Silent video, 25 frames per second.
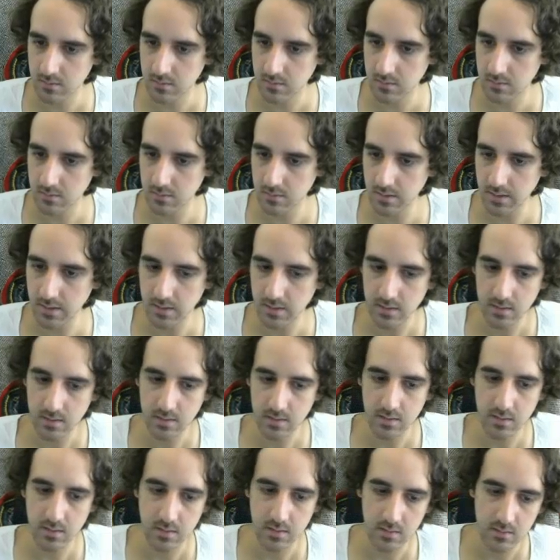Okay,
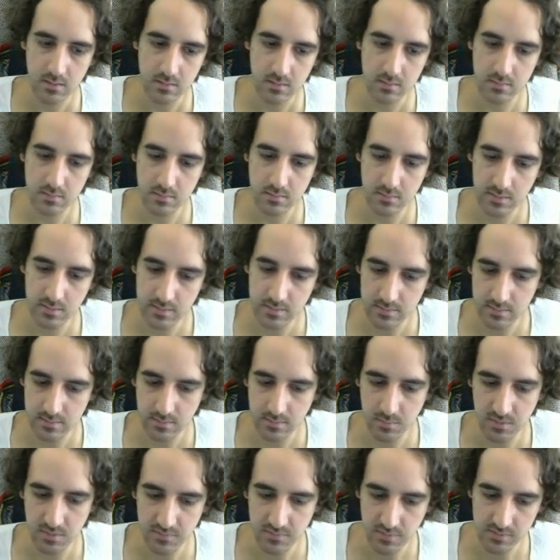so let's see
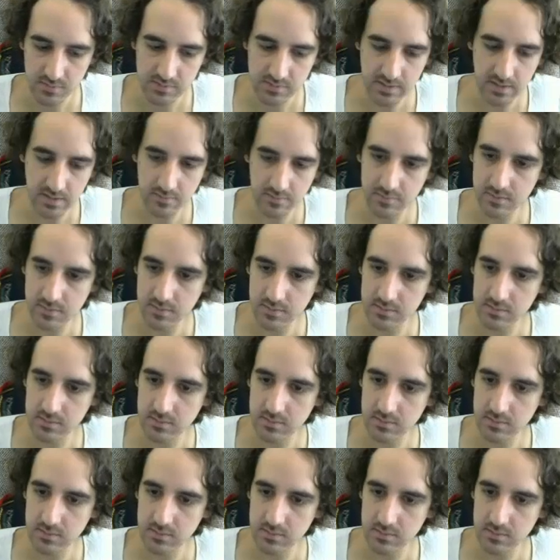before and after.